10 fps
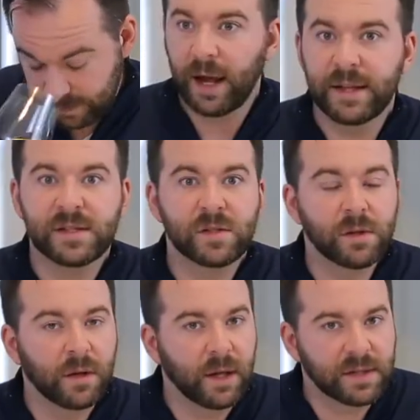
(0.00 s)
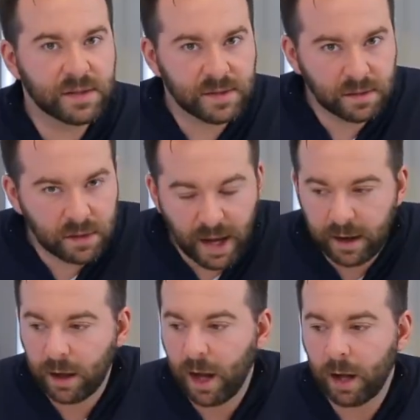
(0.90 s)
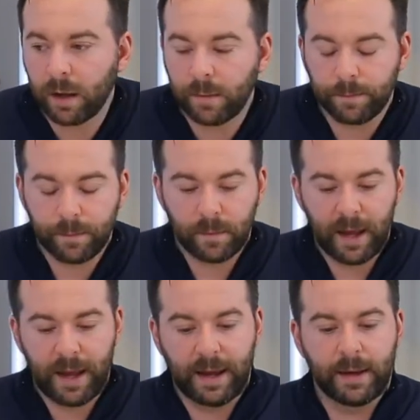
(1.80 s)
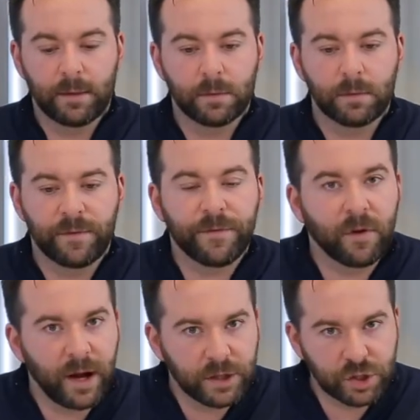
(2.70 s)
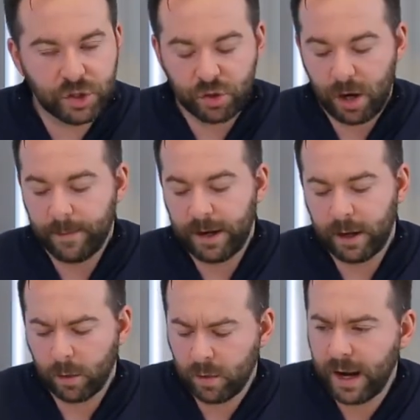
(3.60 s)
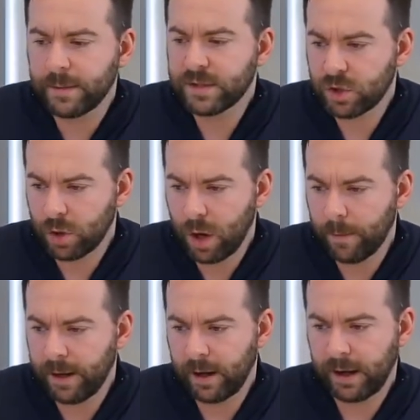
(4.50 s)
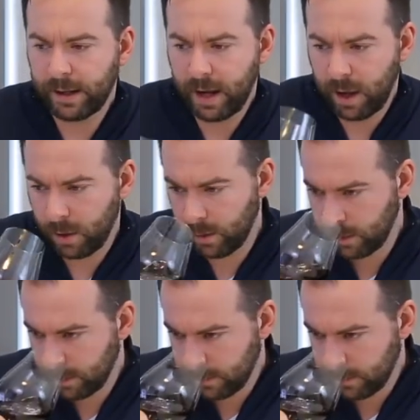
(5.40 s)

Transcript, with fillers: It's It's got a, a, a fresh strawberry, a ripe strawberry note.